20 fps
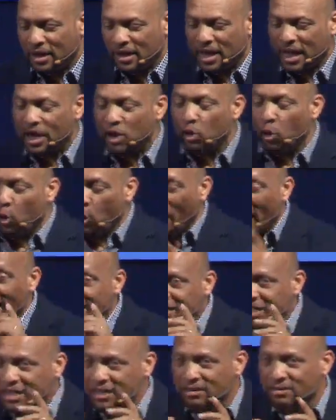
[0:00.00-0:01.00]
He
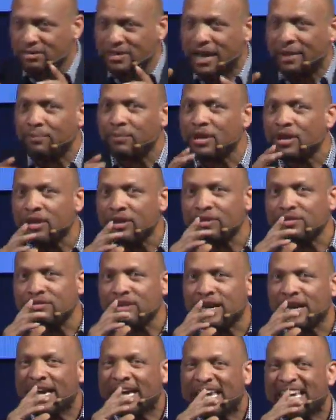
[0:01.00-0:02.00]
watches. That means
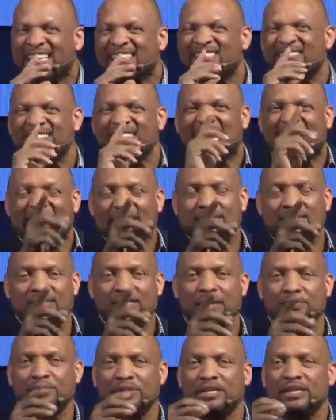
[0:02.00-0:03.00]
he says
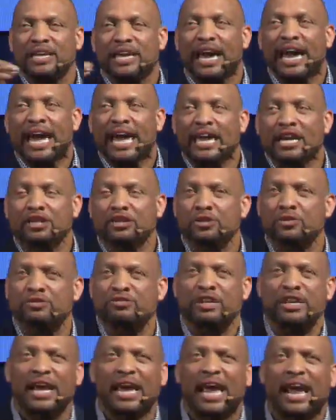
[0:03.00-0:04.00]
something. The angels
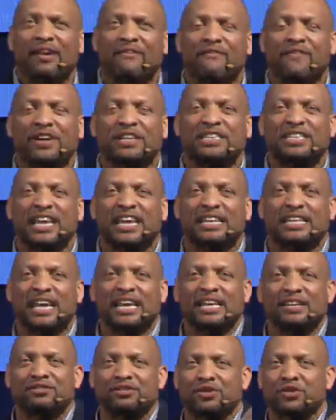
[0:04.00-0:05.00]
and everything that
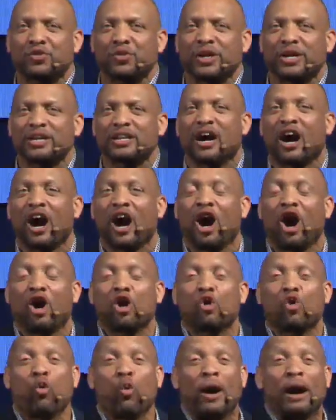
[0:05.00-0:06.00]
he's created all
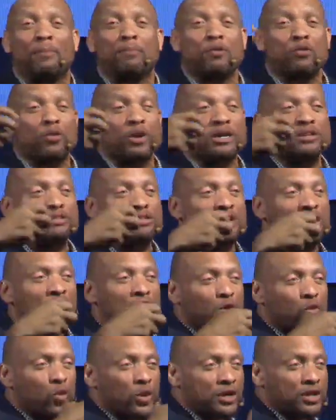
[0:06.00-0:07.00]
cooperates
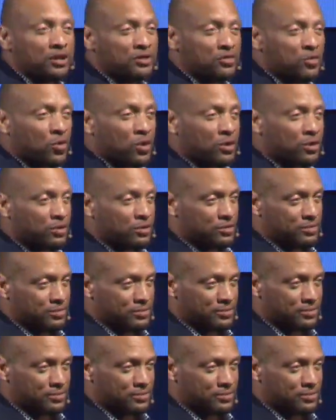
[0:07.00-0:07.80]
with his word.